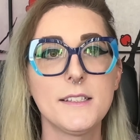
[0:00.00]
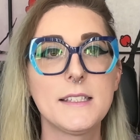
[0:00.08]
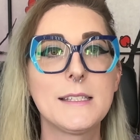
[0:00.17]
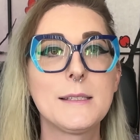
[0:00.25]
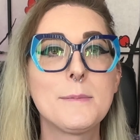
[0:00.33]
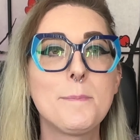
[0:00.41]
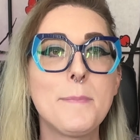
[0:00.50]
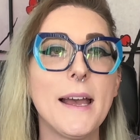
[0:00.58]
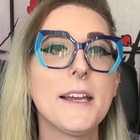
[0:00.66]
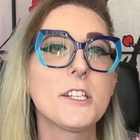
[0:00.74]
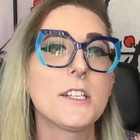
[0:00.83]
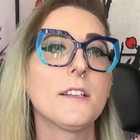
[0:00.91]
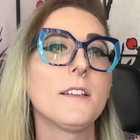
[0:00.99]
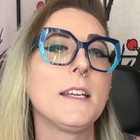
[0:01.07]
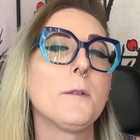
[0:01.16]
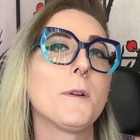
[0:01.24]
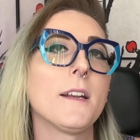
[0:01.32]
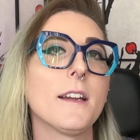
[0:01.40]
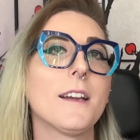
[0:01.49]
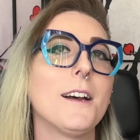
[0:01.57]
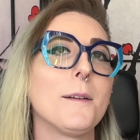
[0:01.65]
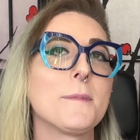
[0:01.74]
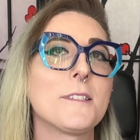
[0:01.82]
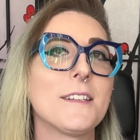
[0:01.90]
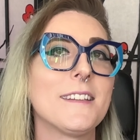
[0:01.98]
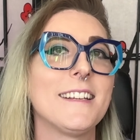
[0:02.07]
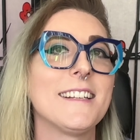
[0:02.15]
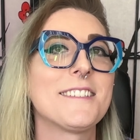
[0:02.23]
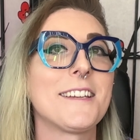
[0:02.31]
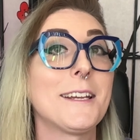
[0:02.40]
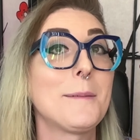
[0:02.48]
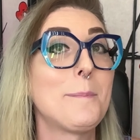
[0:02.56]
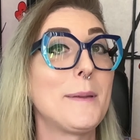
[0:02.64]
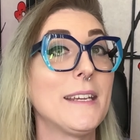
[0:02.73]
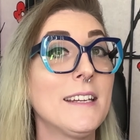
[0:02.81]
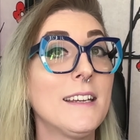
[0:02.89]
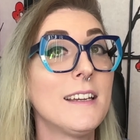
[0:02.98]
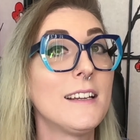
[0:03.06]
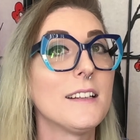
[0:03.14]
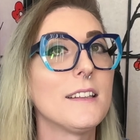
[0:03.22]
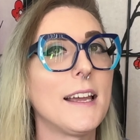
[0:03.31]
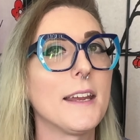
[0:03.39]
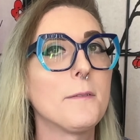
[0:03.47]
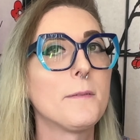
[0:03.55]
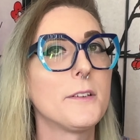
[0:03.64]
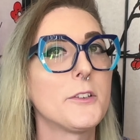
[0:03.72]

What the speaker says: especially when it comes to things like big life